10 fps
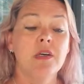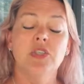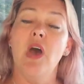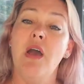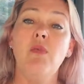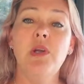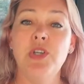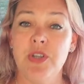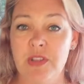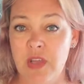So I want
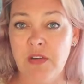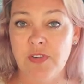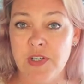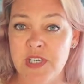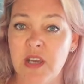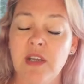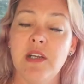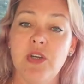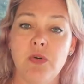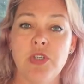you to think for a second
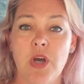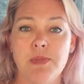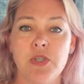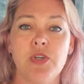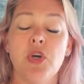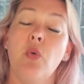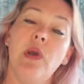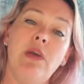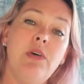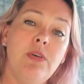in your job search
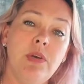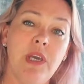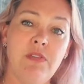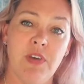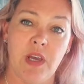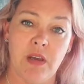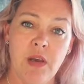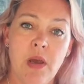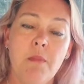where are you giving?